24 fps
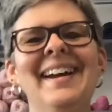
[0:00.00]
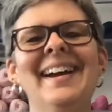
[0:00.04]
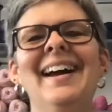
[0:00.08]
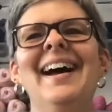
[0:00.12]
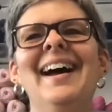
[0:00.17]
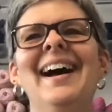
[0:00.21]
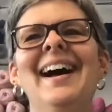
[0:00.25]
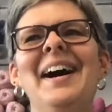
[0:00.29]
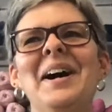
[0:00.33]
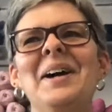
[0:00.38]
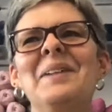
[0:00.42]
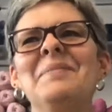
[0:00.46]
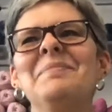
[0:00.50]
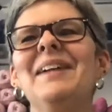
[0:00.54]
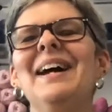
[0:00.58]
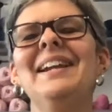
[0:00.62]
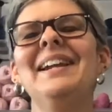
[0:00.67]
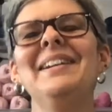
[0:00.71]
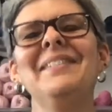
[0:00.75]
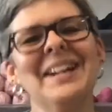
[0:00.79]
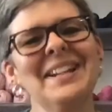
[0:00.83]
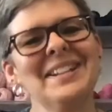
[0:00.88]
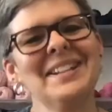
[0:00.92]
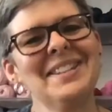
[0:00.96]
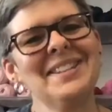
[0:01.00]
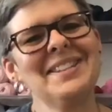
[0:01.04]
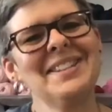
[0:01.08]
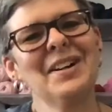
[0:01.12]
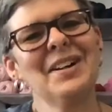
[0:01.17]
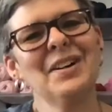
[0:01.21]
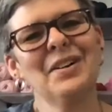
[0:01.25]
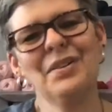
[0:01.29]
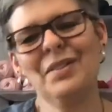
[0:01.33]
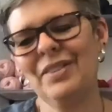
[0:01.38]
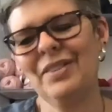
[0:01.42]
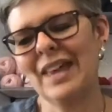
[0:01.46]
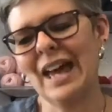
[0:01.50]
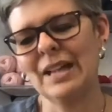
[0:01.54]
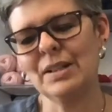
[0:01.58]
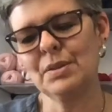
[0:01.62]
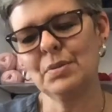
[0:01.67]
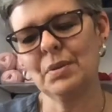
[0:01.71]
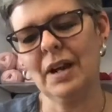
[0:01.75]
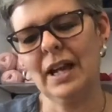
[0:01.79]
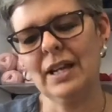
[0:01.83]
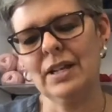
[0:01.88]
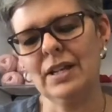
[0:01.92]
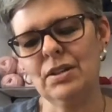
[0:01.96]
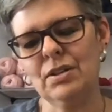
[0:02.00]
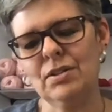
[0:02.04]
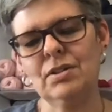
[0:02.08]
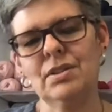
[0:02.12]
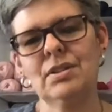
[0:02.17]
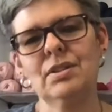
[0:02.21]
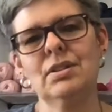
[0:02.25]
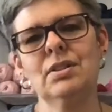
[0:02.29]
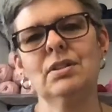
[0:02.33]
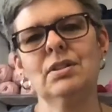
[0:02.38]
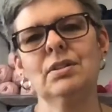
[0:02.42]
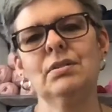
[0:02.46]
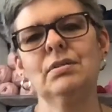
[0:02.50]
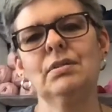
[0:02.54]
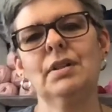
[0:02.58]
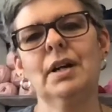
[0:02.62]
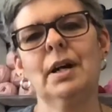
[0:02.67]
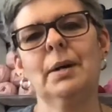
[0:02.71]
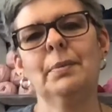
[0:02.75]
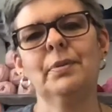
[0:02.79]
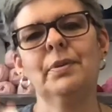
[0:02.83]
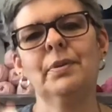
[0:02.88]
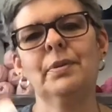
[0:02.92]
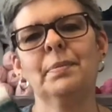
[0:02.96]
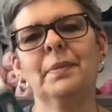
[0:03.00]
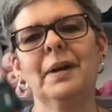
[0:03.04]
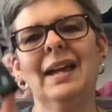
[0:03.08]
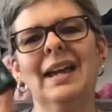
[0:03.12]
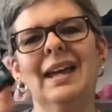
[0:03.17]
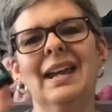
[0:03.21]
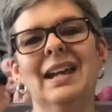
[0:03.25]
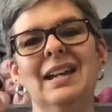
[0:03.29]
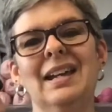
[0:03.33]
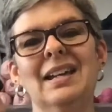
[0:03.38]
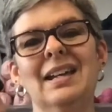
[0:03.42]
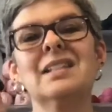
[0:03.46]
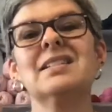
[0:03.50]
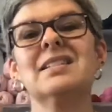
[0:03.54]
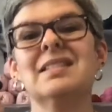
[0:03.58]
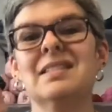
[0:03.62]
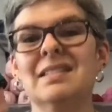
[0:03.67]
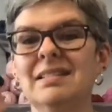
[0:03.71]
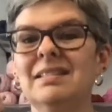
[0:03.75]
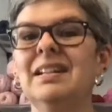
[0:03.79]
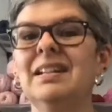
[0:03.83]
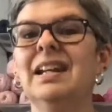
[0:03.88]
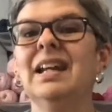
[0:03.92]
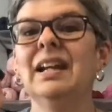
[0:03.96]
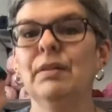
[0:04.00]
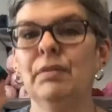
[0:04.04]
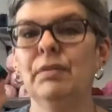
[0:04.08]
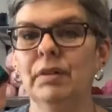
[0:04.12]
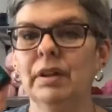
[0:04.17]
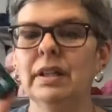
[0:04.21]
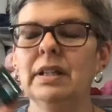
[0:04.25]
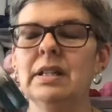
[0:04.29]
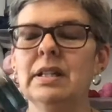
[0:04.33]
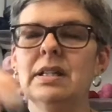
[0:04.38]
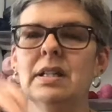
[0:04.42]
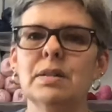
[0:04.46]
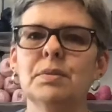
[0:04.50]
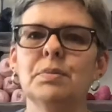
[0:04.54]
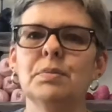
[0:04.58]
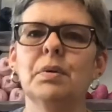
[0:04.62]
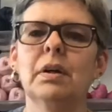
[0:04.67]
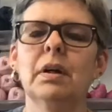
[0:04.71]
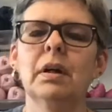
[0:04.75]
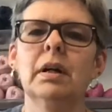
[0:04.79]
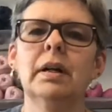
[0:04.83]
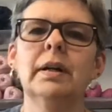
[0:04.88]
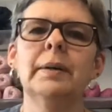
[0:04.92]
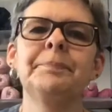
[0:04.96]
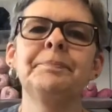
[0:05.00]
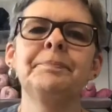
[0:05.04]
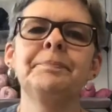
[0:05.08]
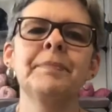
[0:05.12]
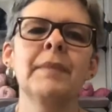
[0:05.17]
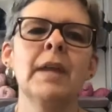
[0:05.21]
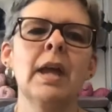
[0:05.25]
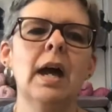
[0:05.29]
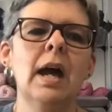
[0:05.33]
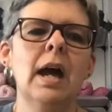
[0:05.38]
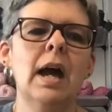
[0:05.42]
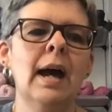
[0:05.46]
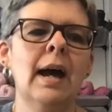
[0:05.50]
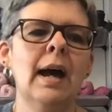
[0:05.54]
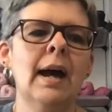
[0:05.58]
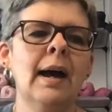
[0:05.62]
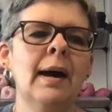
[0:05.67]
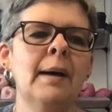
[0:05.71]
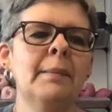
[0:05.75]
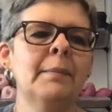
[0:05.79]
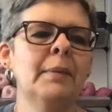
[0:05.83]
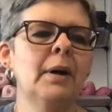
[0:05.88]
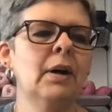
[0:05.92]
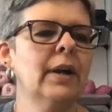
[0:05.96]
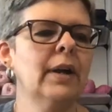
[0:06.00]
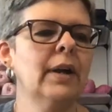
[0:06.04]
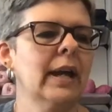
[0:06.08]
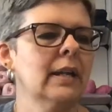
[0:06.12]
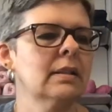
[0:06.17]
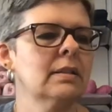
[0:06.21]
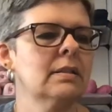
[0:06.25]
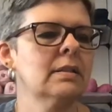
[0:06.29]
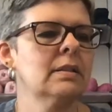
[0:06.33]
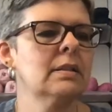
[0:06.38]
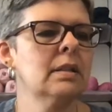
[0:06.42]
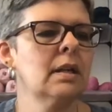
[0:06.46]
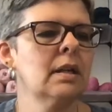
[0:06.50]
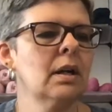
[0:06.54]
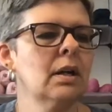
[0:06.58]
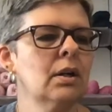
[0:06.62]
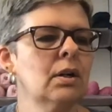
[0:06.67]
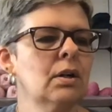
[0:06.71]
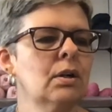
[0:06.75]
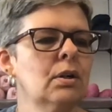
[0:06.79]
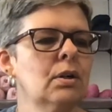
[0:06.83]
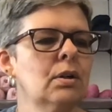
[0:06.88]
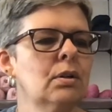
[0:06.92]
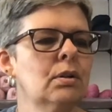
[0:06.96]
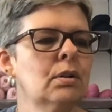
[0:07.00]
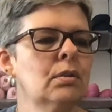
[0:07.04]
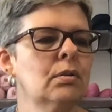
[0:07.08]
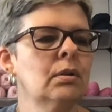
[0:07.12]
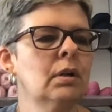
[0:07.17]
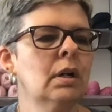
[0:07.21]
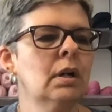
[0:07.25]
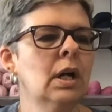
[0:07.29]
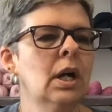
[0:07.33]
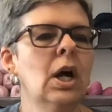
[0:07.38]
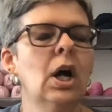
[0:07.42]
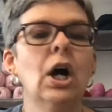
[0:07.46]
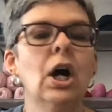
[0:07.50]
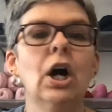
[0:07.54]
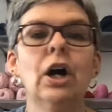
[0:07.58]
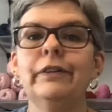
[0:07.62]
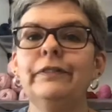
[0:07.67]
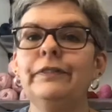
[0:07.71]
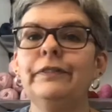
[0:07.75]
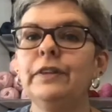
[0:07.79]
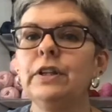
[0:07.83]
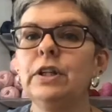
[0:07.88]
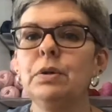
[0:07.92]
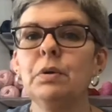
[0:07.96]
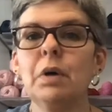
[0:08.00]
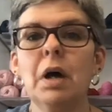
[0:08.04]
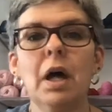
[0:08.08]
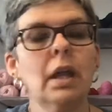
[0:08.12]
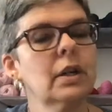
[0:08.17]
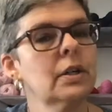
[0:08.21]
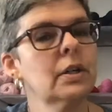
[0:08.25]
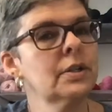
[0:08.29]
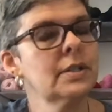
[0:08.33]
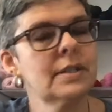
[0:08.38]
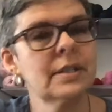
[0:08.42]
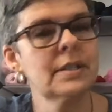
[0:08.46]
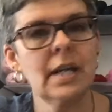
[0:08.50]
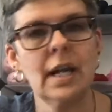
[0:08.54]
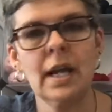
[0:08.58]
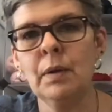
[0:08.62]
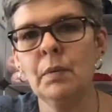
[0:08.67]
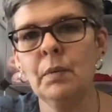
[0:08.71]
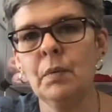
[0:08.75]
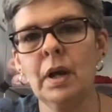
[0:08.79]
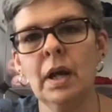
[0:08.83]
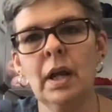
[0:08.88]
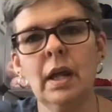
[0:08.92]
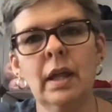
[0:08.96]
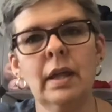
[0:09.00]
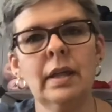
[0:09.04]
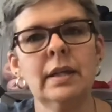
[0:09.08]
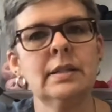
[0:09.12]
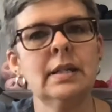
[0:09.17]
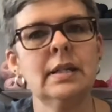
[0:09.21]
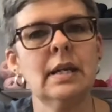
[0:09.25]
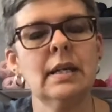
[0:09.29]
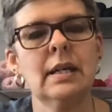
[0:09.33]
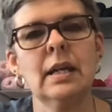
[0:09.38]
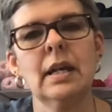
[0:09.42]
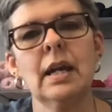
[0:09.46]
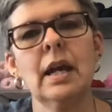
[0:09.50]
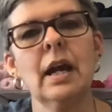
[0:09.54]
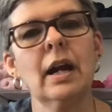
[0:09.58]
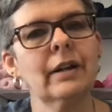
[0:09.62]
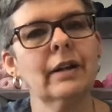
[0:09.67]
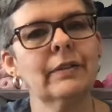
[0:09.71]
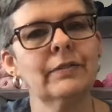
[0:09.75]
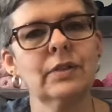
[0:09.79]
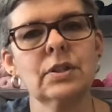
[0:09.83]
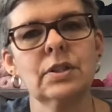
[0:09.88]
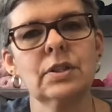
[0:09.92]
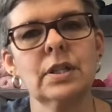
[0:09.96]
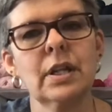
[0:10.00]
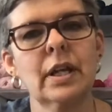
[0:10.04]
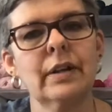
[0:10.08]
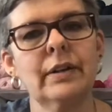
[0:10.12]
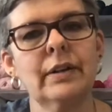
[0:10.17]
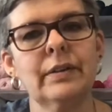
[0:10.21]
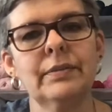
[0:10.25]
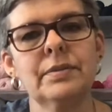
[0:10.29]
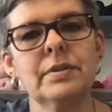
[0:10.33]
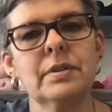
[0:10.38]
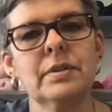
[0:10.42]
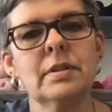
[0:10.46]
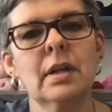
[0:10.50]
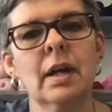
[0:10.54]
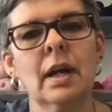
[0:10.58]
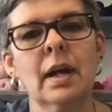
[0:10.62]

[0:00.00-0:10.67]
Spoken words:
Anyway, so that's what I use to help with my headaches, and it really does work. Okay, so hopefully you all are staying well and taking care of yourselves